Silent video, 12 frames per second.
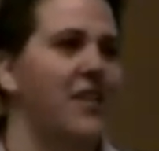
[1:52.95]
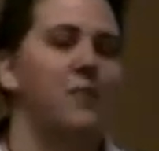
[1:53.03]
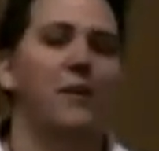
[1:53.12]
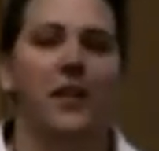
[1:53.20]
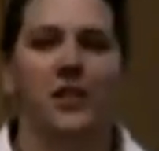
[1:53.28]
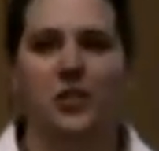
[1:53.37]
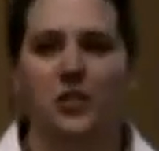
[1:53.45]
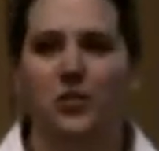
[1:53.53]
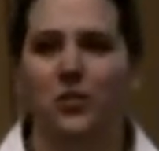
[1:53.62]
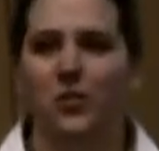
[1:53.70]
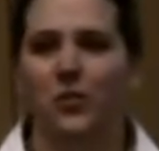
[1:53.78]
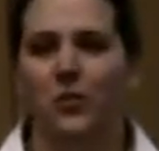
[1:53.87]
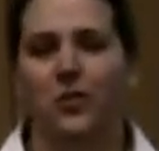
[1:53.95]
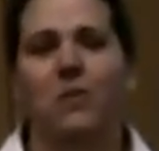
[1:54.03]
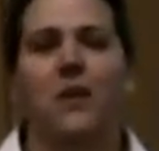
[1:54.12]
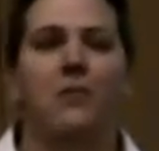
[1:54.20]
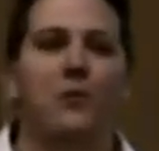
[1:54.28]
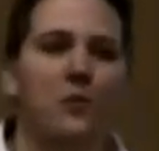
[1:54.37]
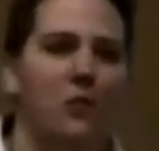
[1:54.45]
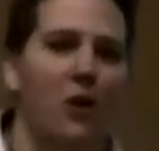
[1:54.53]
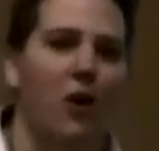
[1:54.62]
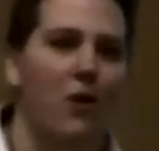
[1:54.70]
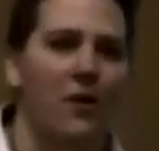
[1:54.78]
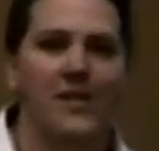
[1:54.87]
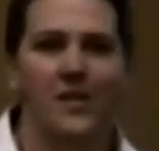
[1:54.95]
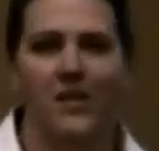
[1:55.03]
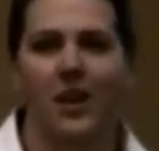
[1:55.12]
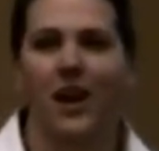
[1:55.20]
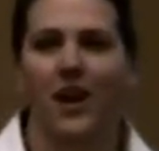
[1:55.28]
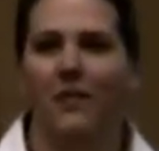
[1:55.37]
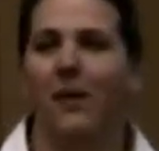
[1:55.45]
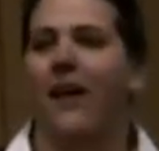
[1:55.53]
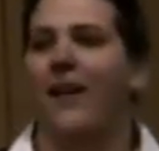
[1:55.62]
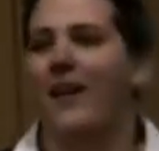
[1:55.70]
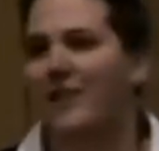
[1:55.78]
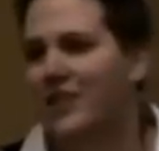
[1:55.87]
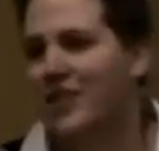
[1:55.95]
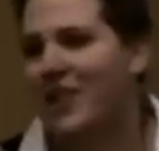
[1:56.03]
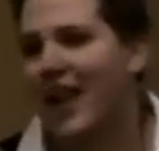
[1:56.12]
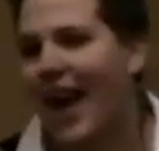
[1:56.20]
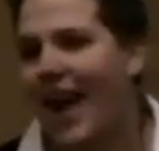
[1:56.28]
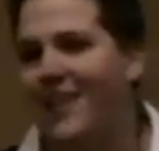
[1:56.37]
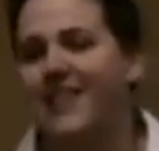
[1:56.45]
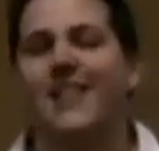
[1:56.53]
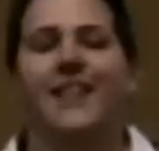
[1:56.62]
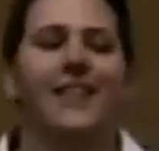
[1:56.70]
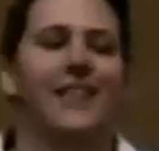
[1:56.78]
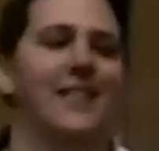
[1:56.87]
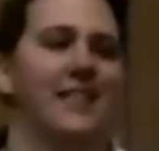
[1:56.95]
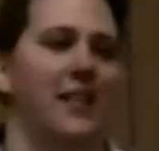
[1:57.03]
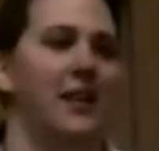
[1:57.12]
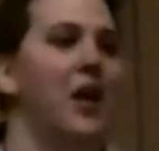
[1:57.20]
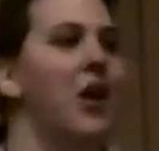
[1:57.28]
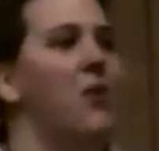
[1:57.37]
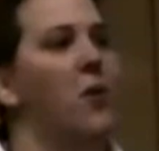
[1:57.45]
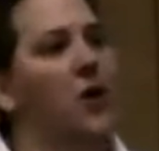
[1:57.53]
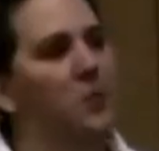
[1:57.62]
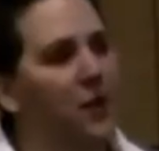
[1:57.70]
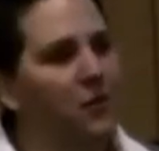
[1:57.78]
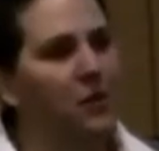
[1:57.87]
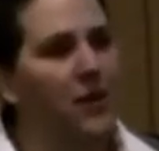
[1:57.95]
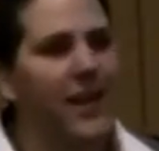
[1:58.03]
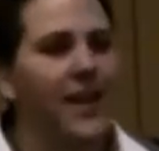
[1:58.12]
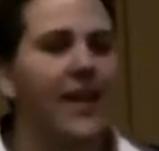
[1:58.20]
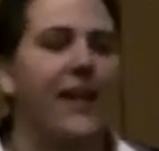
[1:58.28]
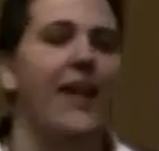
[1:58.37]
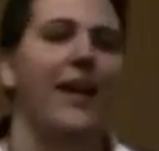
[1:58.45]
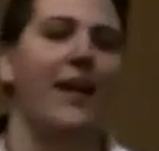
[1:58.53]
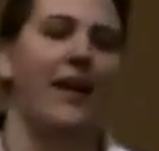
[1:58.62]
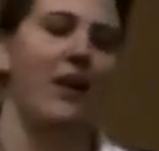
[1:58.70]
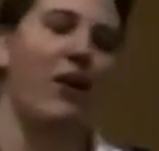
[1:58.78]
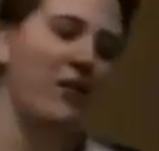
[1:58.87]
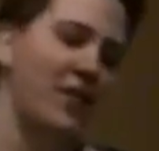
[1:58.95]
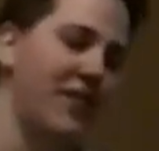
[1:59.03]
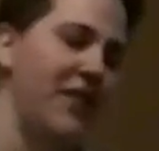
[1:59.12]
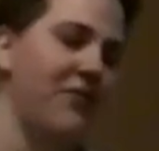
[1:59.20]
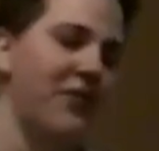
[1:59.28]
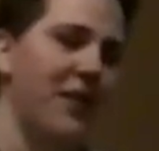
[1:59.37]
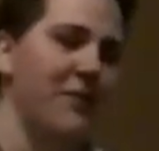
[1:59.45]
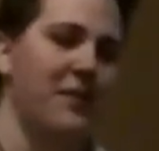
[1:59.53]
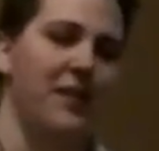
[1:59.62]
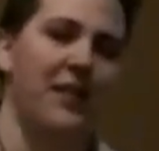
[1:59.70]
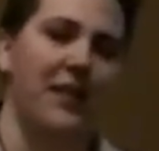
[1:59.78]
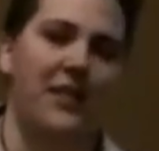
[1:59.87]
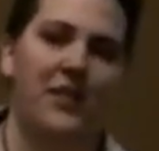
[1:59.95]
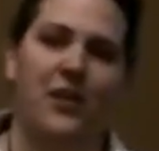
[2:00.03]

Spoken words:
to be in a school with people who are always talking about English classes and what are we reading and all these different types of things.